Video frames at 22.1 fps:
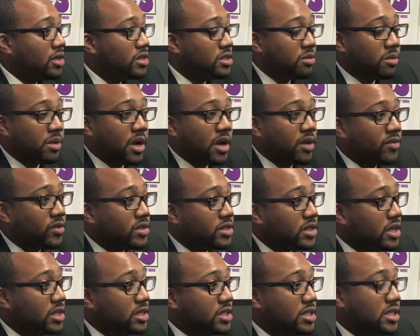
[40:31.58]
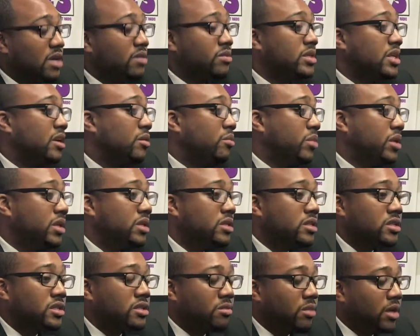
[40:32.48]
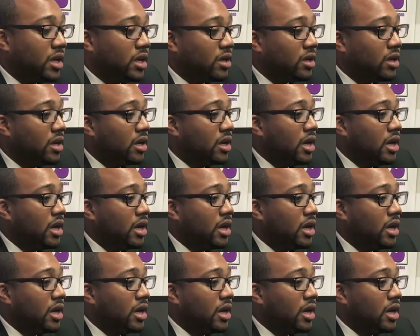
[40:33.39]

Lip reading: conversations. I was at a business meeting,